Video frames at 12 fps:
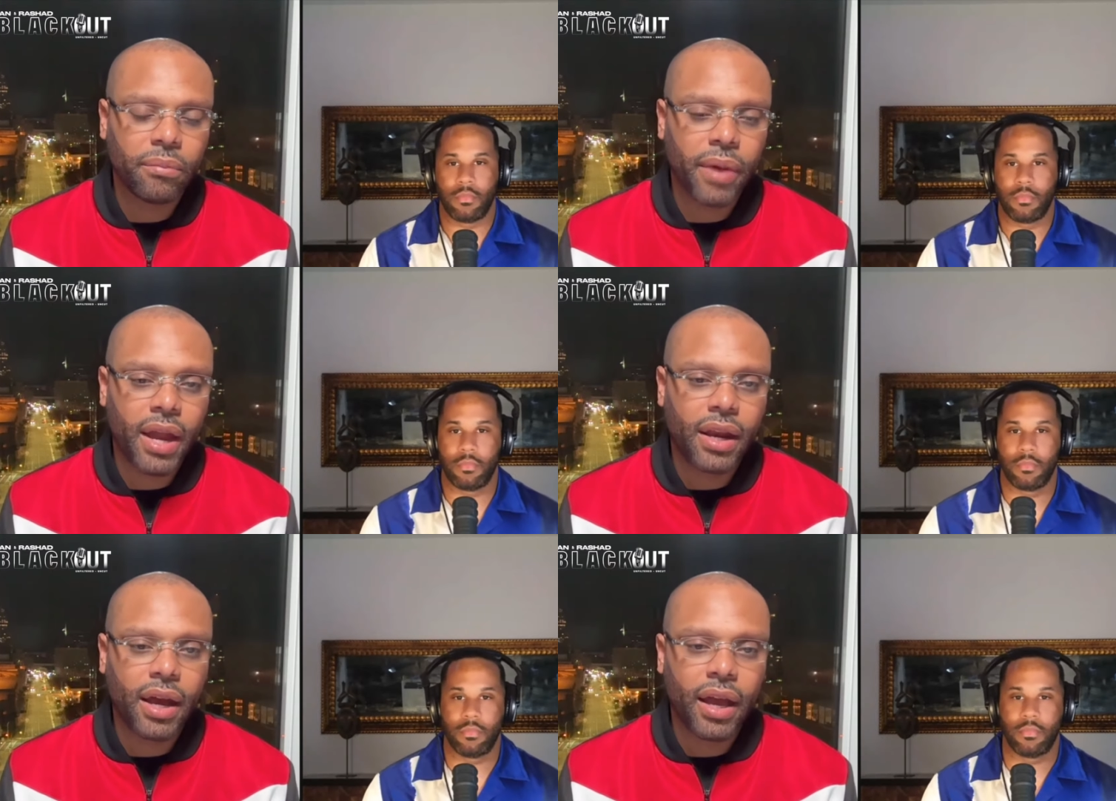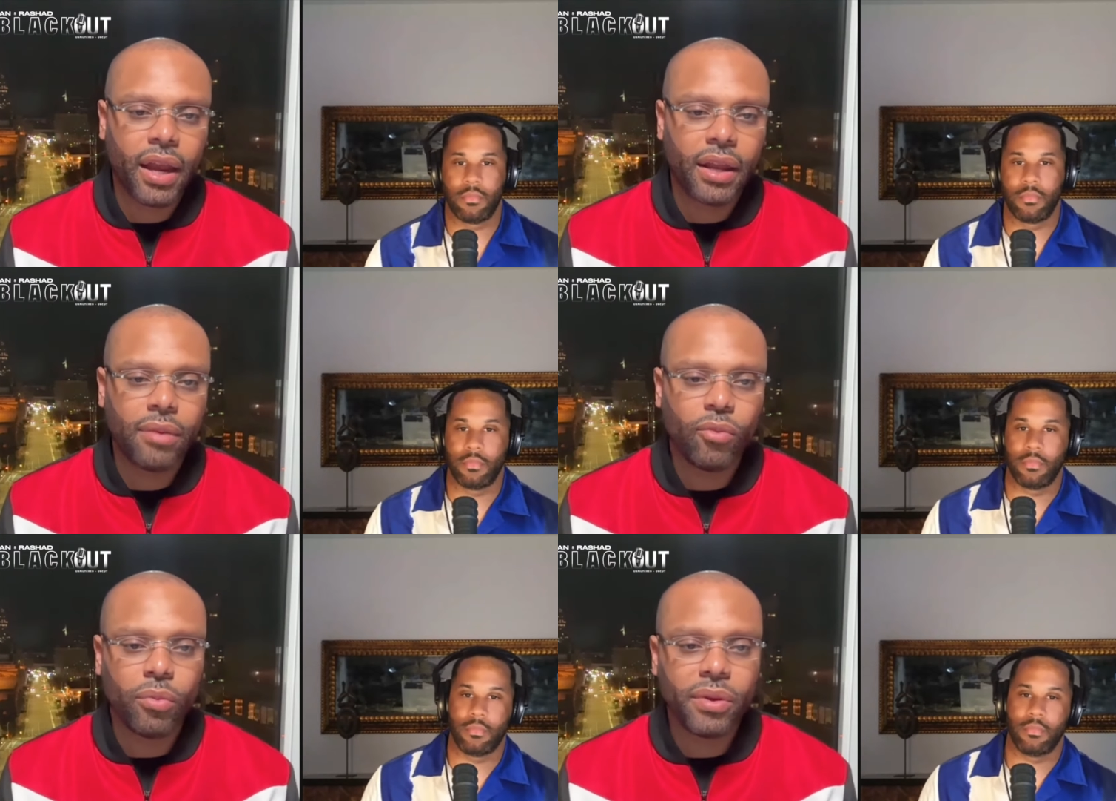Speaker 1: bat an eye at
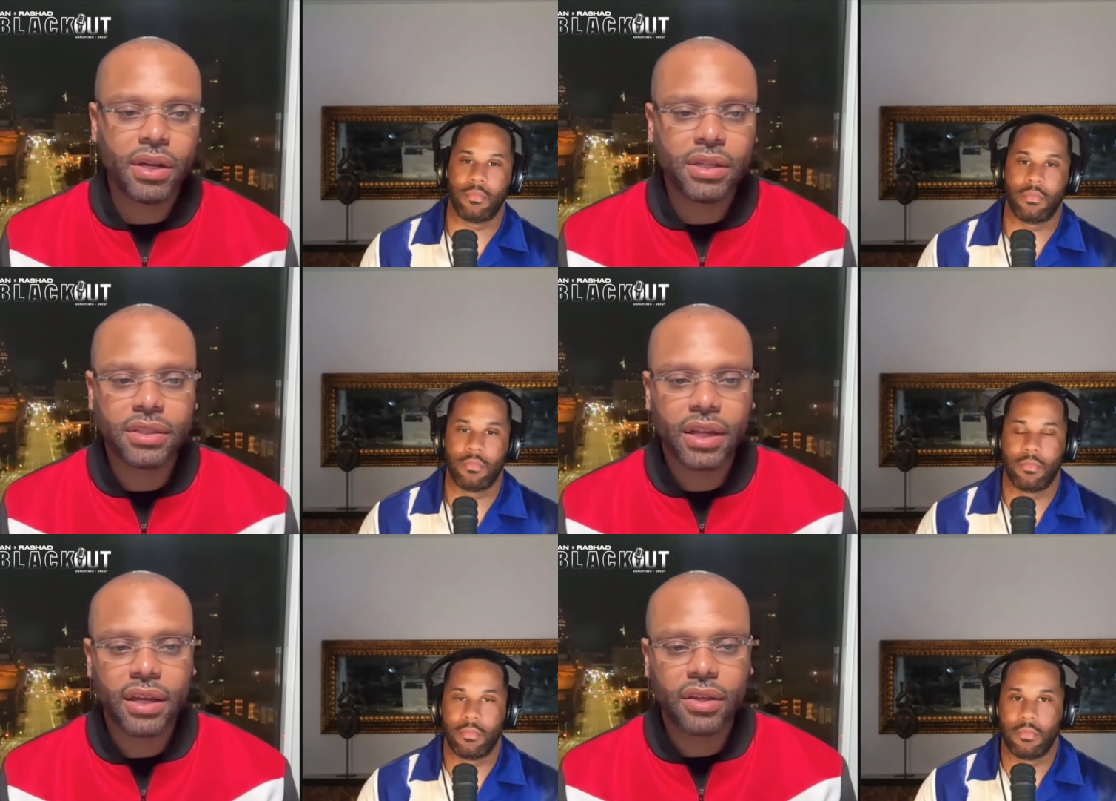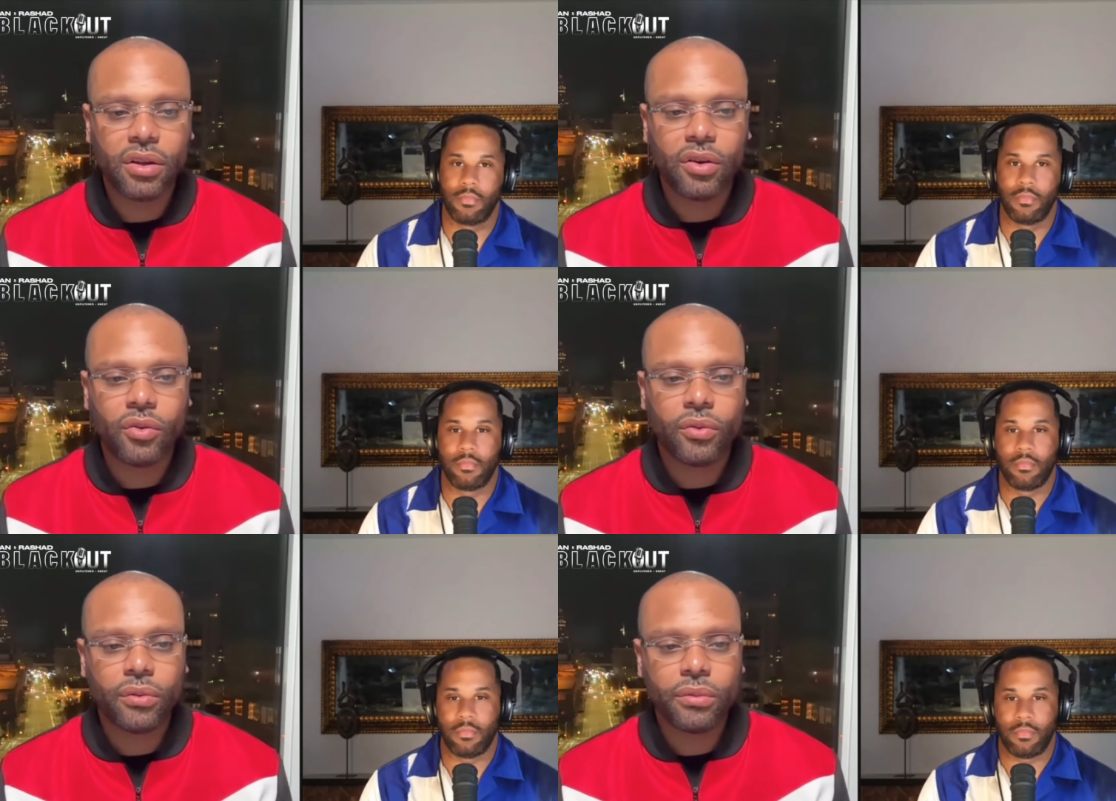anymore. Because, like, you know,
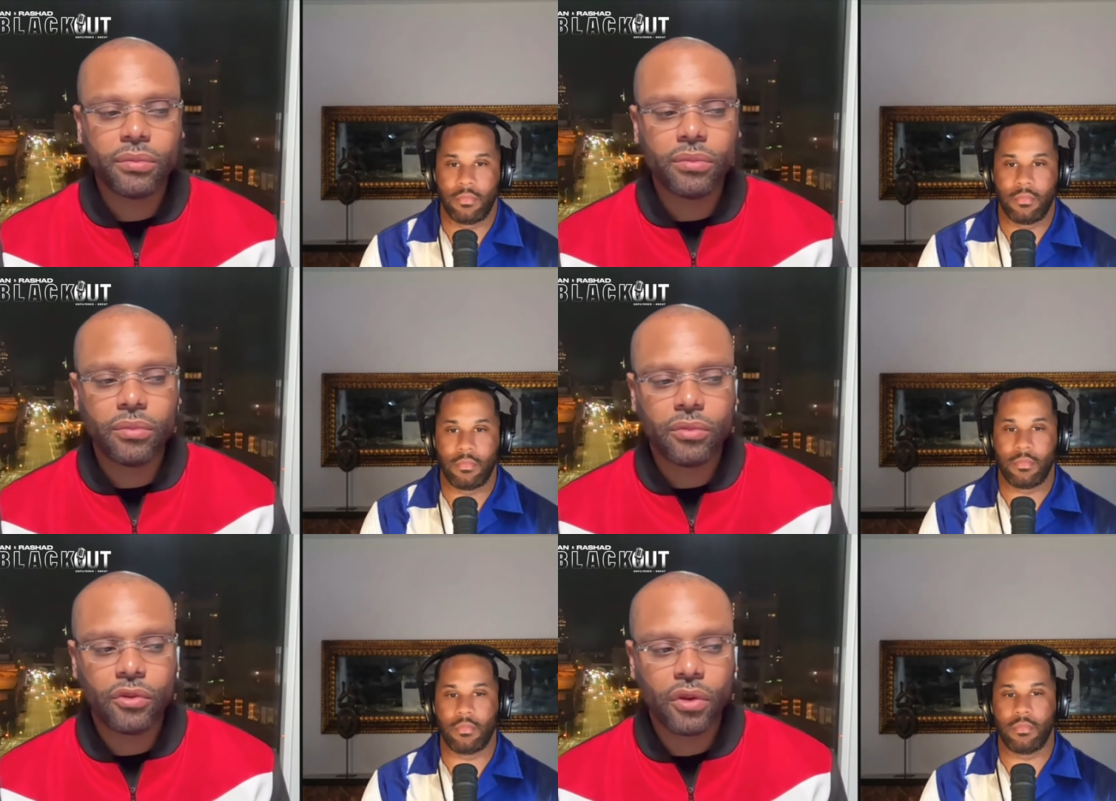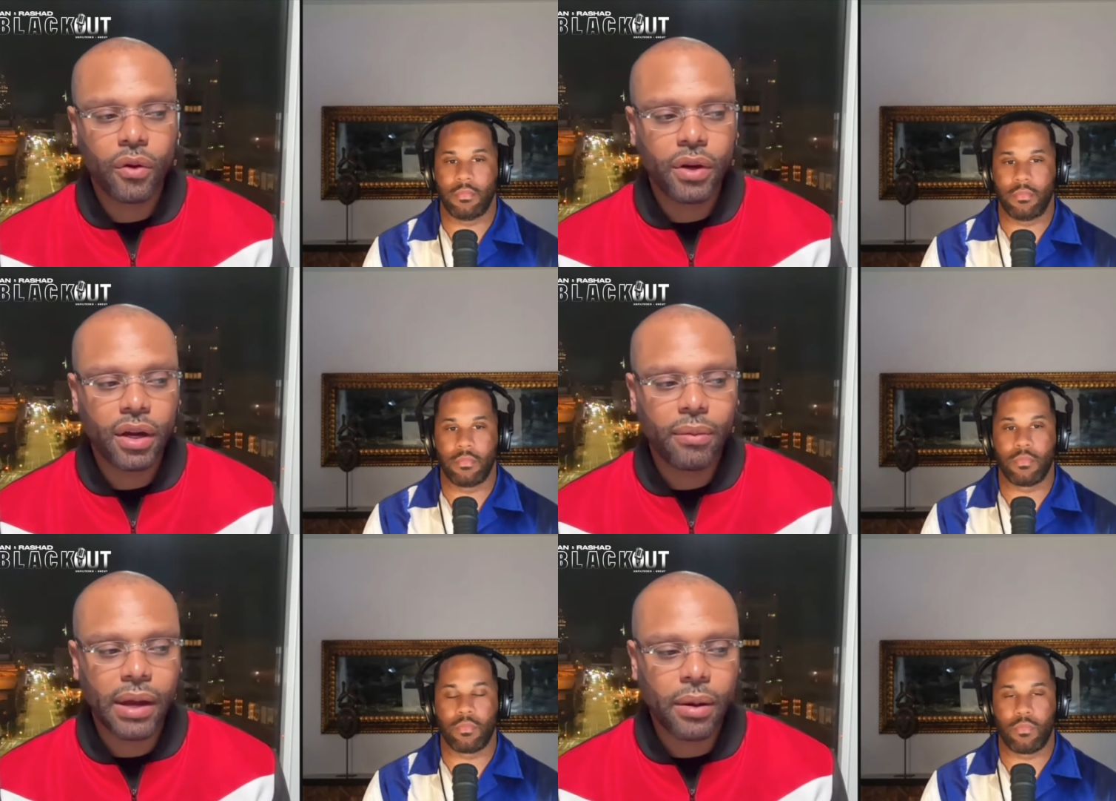growing
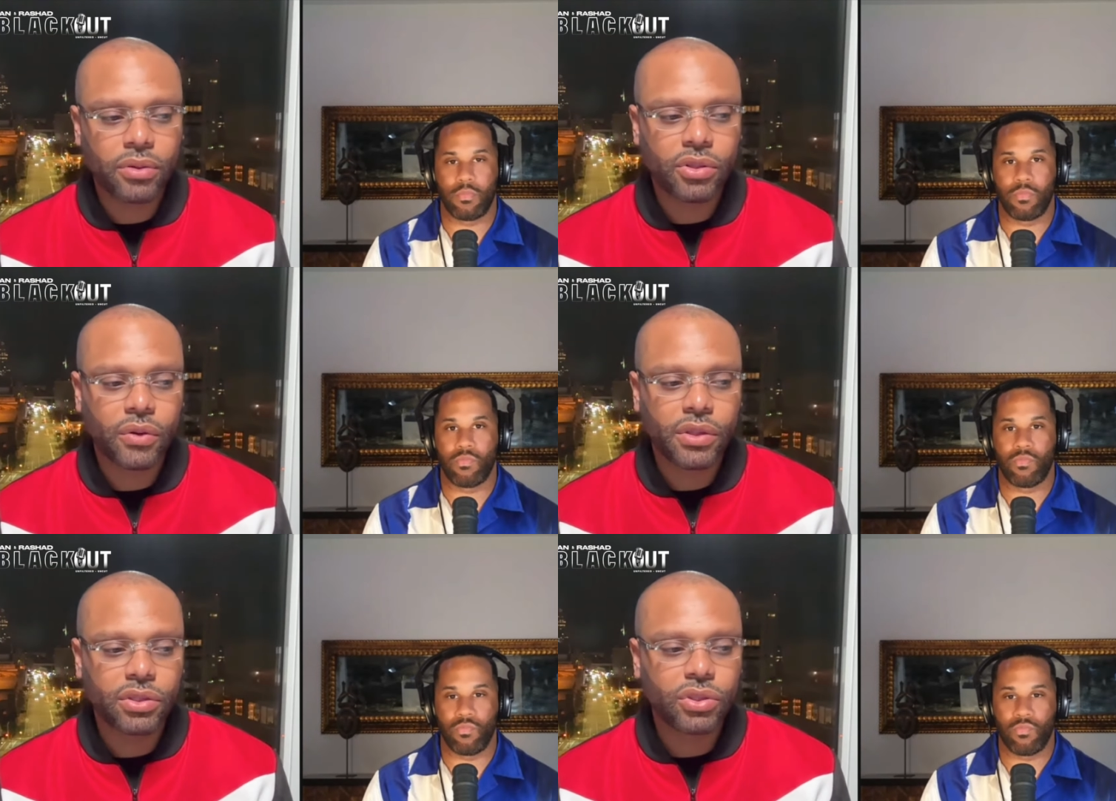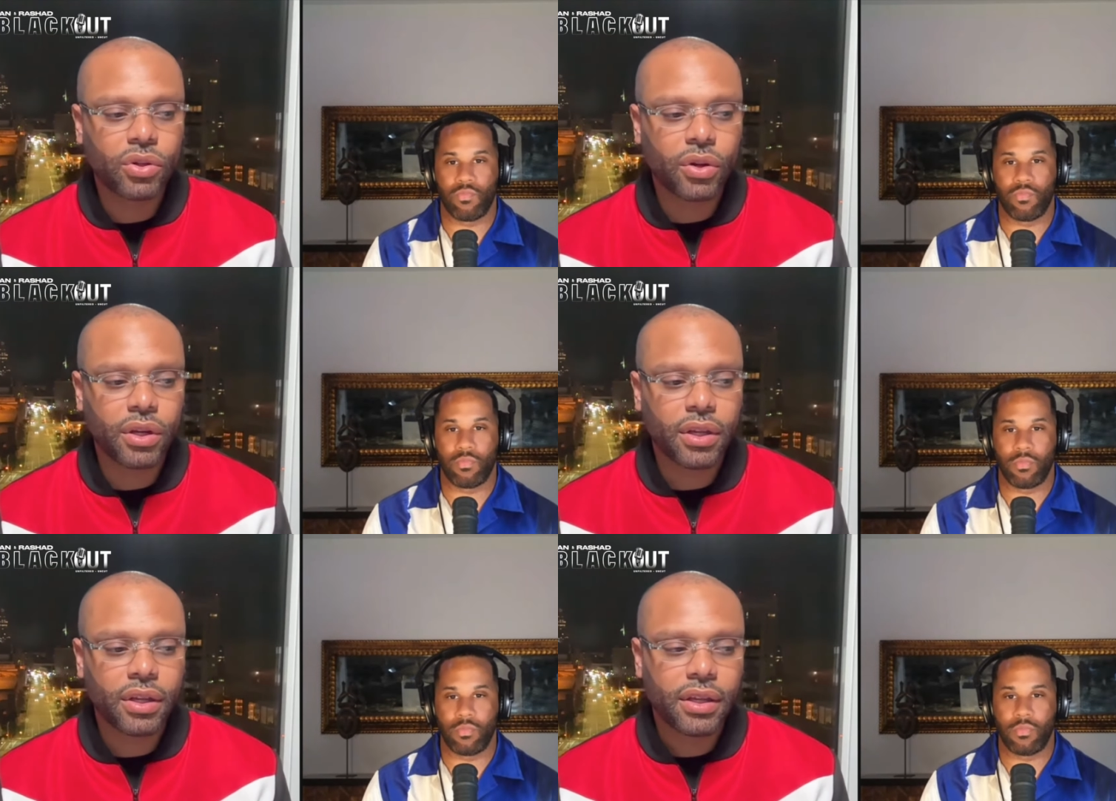up, I was always
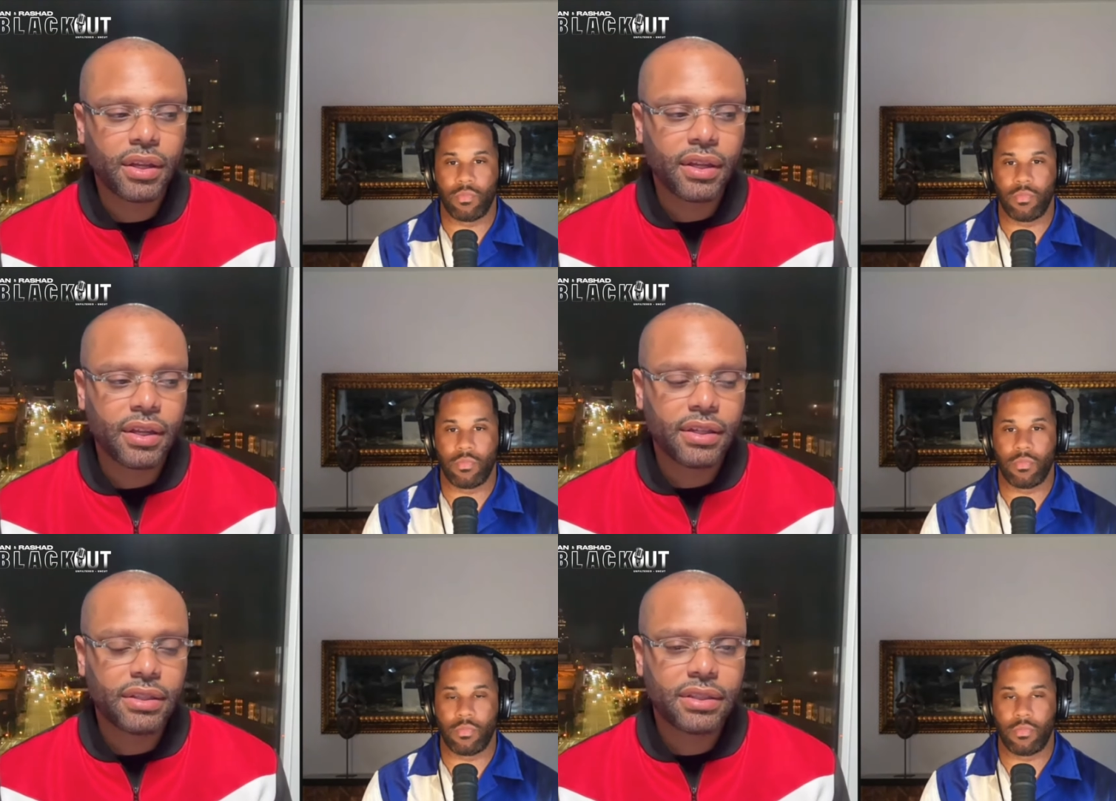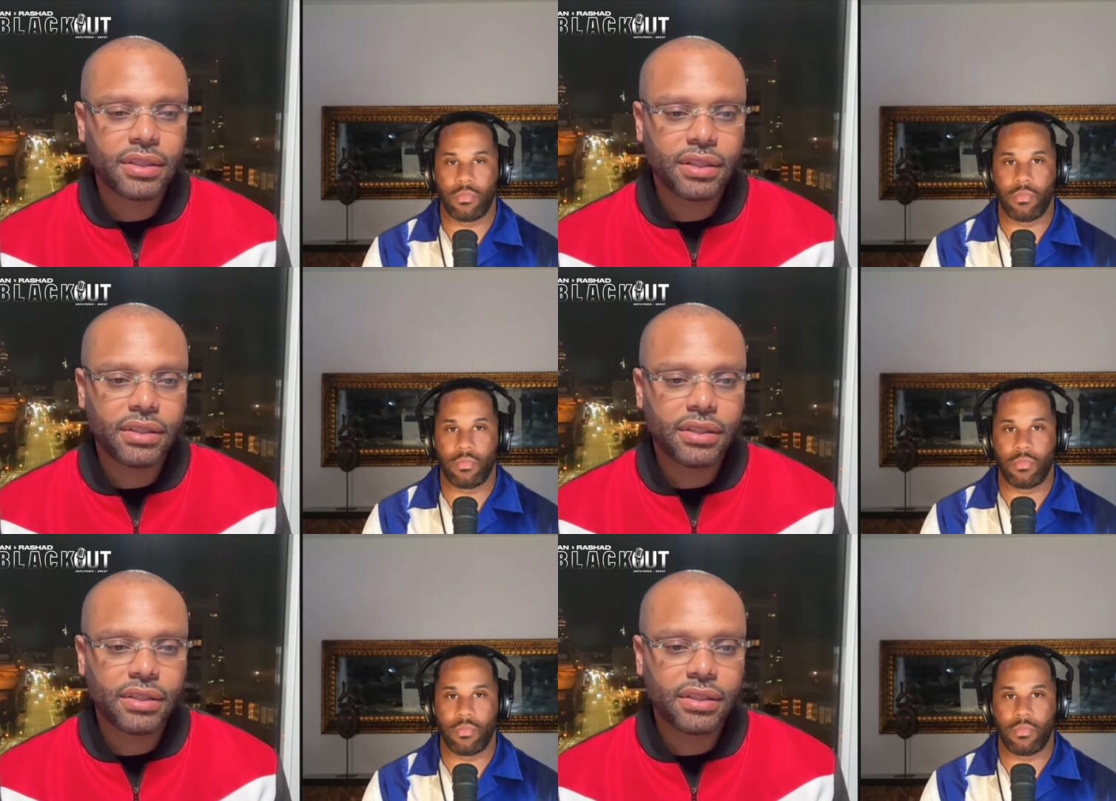taught to